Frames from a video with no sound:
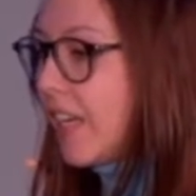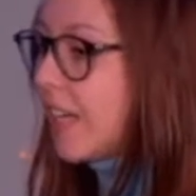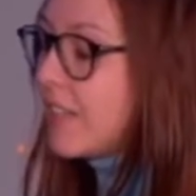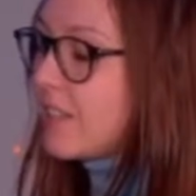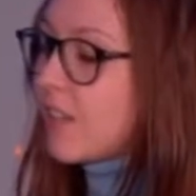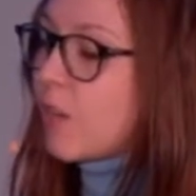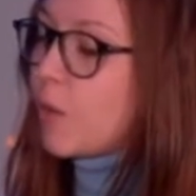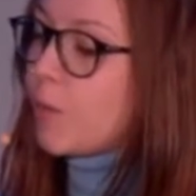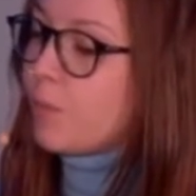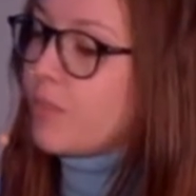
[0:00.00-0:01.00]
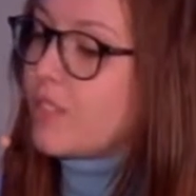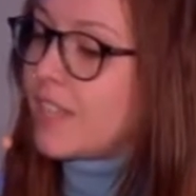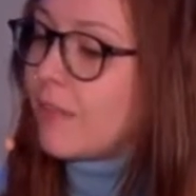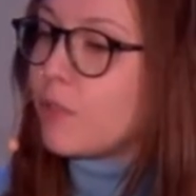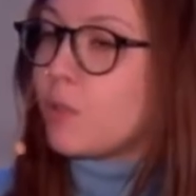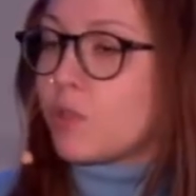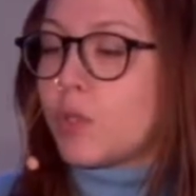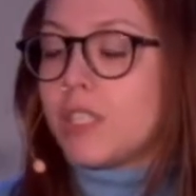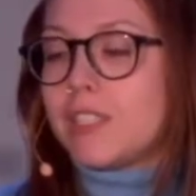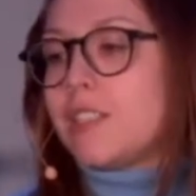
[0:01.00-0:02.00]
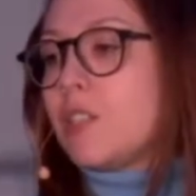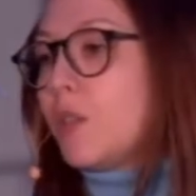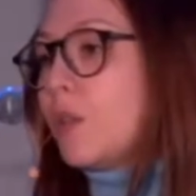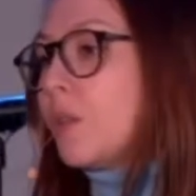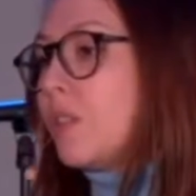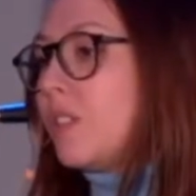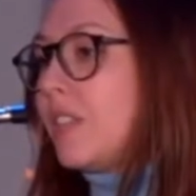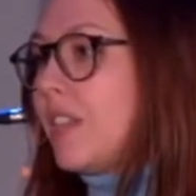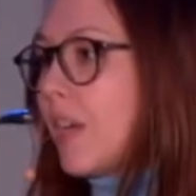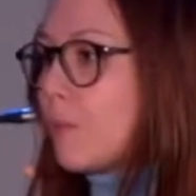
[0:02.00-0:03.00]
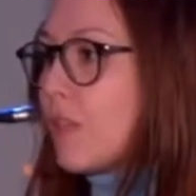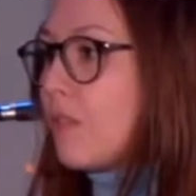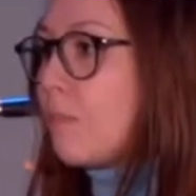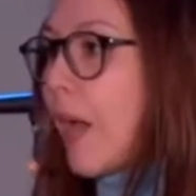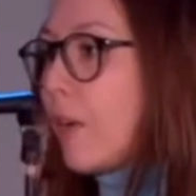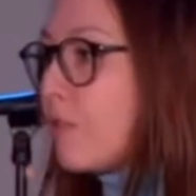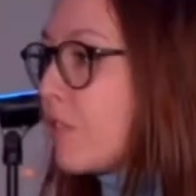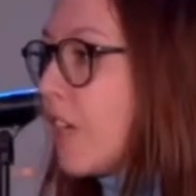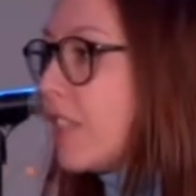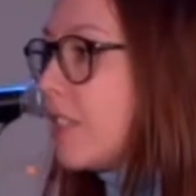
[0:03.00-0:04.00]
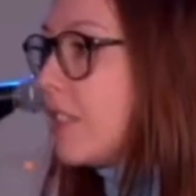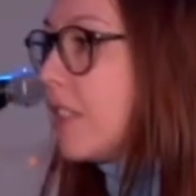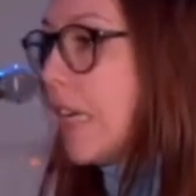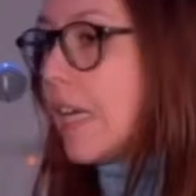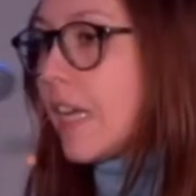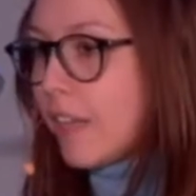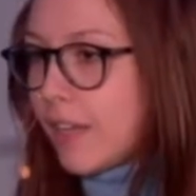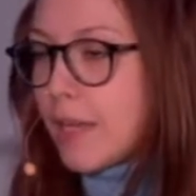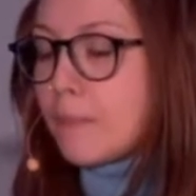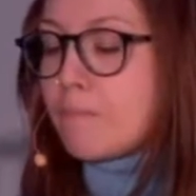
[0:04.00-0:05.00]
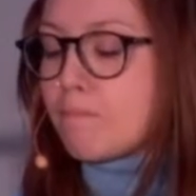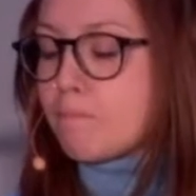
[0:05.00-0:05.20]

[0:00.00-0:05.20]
And so David resorts to sending him to the battlefront and killing him.